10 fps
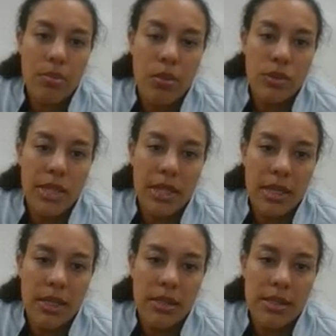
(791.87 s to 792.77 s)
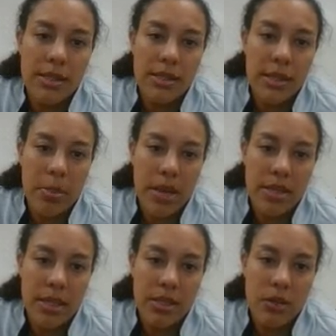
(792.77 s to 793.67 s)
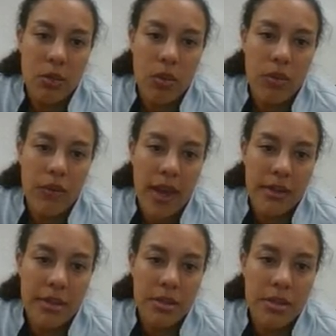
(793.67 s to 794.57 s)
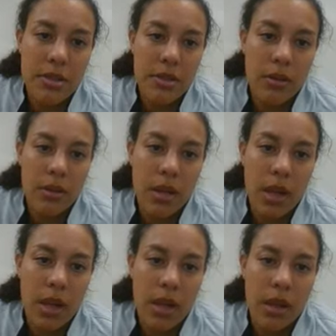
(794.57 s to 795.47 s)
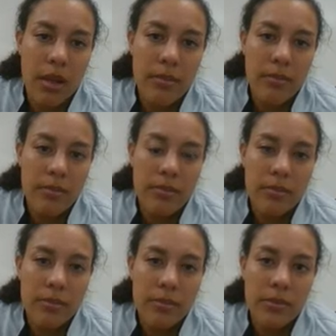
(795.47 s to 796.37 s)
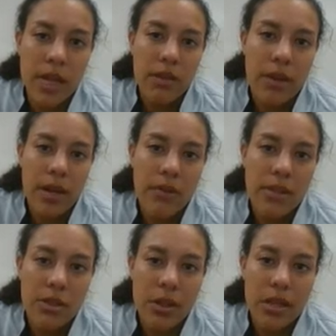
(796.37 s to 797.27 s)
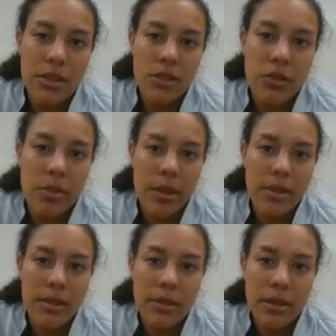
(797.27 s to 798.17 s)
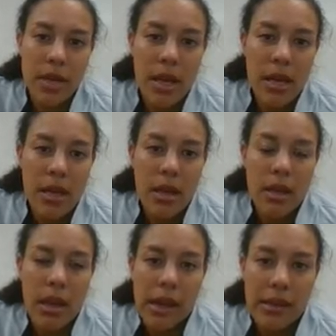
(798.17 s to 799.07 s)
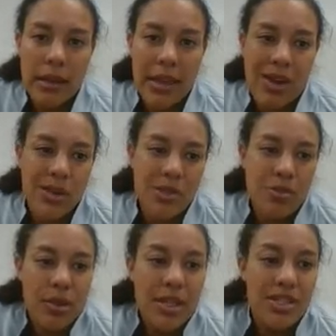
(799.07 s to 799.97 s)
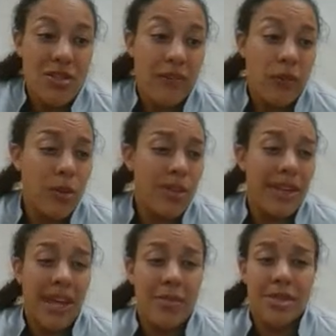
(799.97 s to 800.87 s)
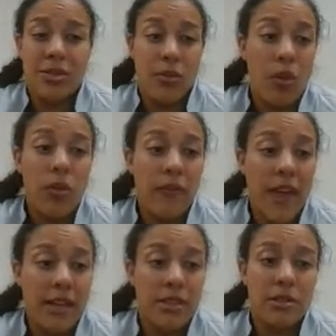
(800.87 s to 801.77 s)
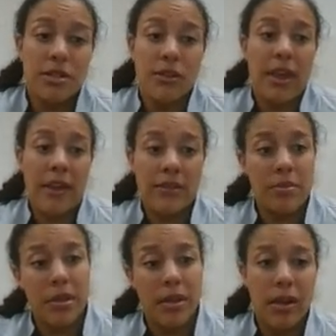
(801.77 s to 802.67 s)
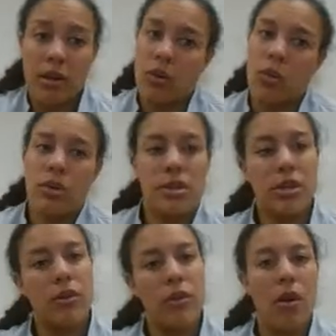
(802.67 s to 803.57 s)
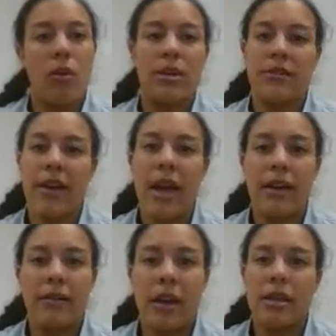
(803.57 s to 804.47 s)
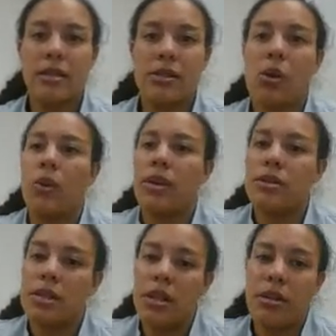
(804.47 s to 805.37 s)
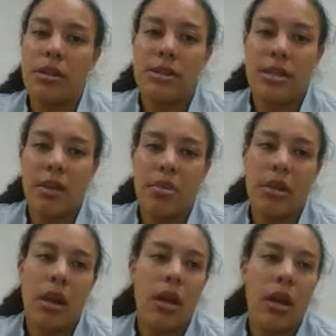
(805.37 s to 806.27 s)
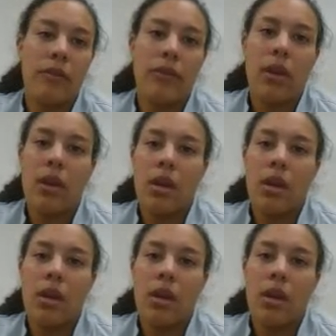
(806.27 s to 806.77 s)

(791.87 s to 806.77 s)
proteins dependent growth factors that you can always look into, but I think that one's pretty straightforward. The name is growth factor, so they have to be there in order to grow and divide, right? So here's another example of